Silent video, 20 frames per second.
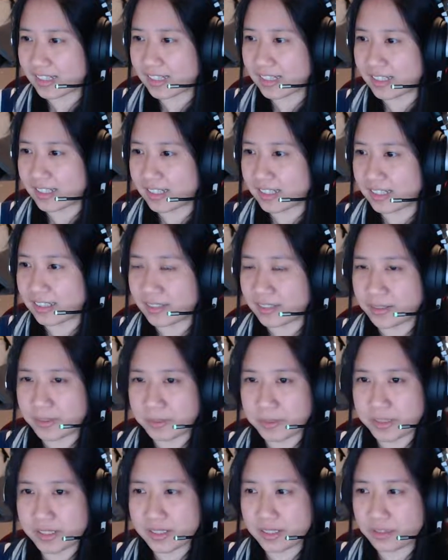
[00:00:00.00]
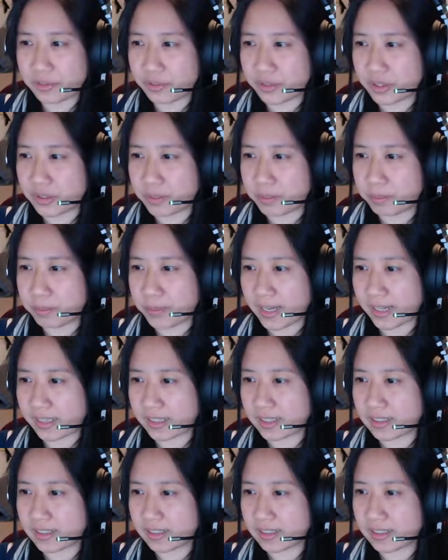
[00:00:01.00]
But if we go
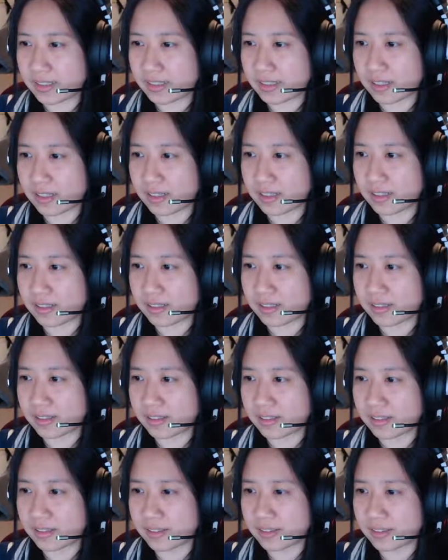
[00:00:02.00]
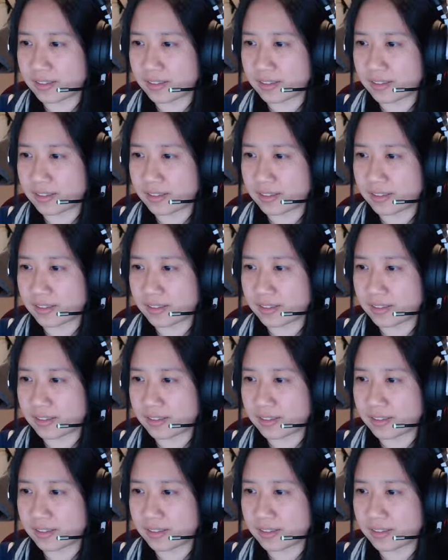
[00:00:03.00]
back a